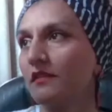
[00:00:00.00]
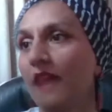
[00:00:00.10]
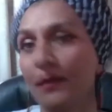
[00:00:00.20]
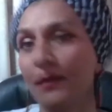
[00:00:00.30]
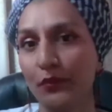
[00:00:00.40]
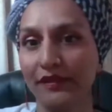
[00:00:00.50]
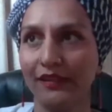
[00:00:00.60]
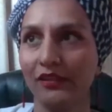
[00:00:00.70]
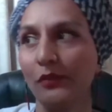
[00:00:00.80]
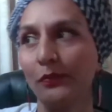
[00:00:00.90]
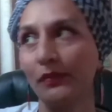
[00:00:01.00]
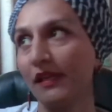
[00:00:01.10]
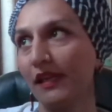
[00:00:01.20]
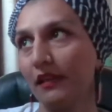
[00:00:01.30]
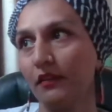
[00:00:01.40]
that particular
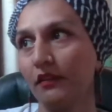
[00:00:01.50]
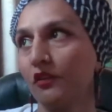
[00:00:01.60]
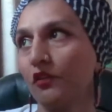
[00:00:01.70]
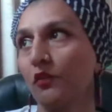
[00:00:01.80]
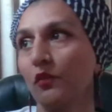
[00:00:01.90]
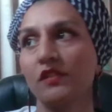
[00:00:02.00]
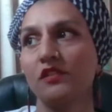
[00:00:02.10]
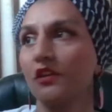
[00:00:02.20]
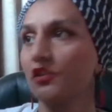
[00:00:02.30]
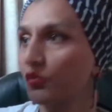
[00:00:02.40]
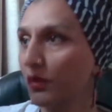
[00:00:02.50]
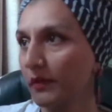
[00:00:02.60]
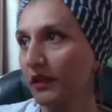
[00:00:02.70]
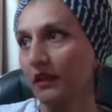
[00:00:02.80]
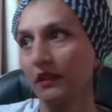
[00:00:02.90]
play you know was starred two
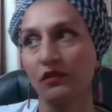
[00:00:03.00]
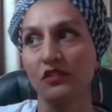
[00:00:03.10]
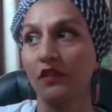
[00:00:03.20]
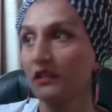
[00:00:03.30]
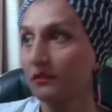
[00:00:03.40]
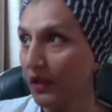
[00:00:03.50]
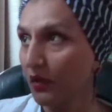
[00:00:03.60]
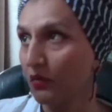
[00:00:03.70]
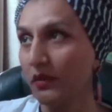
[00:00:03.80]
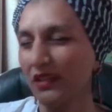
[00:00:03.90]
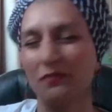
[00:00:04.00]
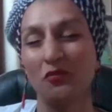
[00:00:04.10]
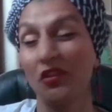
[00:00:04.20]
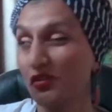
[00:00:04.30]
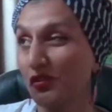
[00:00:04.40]
women it was directed by a woman
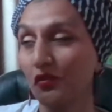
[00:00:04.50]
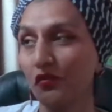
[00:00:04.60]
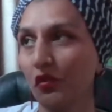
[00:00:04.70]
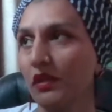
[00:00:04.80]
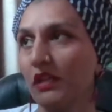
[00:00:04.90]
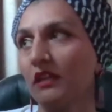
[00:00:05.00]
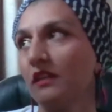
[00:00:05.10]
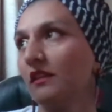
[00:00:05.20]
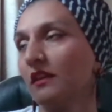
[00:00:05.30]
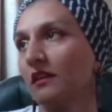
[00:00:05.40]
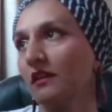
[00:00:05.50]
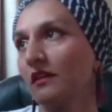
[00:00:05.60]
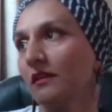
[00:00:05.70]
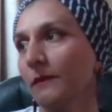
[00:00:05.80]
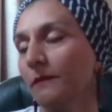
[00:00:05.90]
i'm not sure who wrote it
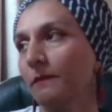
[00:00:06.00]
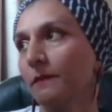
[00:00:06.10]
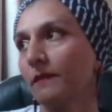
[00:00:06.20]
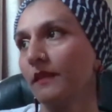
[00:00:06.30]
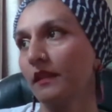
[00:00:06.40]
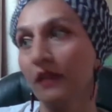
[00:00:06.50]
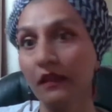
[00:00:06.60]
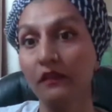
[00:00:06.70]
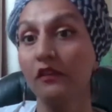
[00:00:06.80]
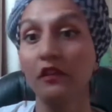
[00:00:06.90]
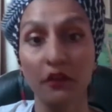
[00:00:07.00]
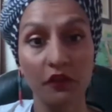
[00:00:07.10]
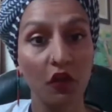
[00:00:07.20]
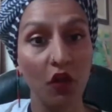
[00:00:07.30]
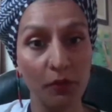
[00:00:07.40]
um, and
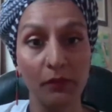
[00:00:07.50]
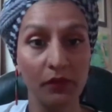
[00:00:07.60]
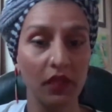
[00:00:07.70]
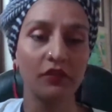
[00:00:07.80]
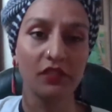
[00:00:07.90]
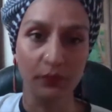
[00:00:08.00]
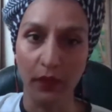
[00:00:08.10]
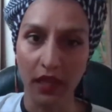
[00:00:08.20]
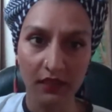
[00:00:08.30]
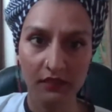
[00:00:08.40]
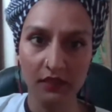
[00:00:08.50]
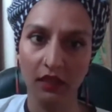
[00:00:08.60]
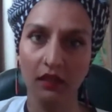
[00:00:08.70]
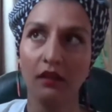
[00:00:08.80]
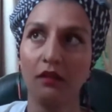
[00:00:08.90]
they're all people I
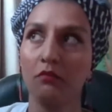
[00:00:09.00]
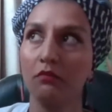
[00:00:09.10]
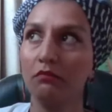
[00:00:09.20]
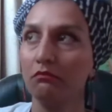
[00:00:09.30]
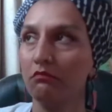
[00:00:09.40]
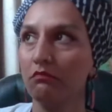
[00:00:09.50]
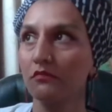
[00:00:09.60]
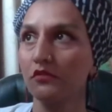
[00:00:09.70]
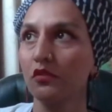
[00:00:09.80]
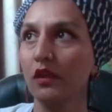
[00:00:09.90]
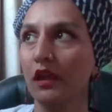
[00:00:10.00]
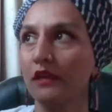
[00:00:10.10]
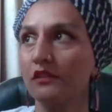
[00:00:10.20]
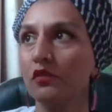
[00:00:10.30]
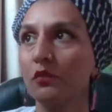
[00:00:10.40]
respect. Um, so I,
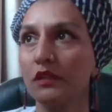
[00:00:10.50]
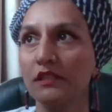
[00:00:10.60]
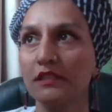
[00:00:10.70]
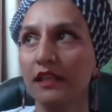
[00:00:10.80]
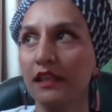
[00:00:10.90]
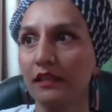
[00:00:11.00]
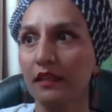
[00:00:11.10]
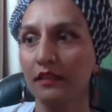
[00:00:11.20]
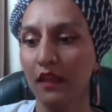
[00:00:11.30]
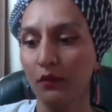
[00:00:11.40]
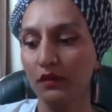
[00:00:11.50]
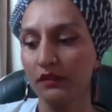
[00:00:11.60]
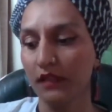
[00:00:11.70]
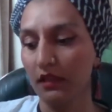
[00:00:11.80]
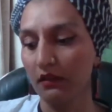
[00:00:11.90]
I don't want to say that that
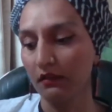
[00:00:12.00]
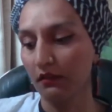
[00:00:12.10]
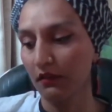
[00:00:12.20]
was like,